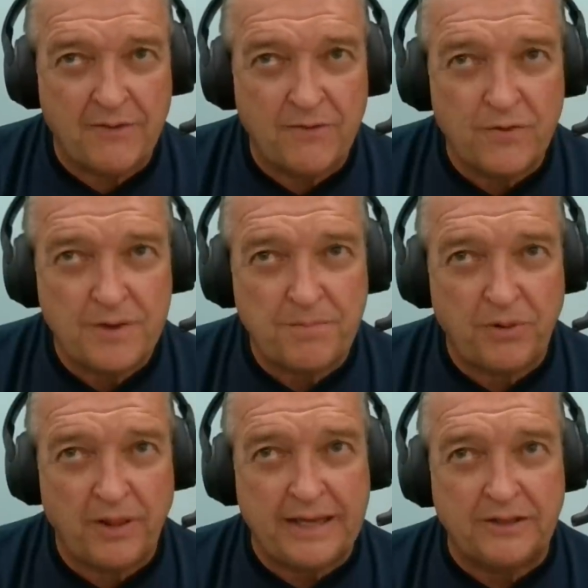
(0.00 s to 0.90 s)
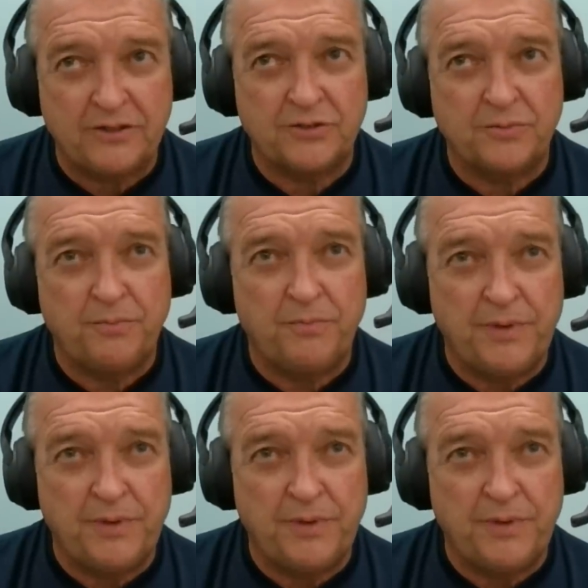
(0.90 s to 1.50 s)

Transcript: every place,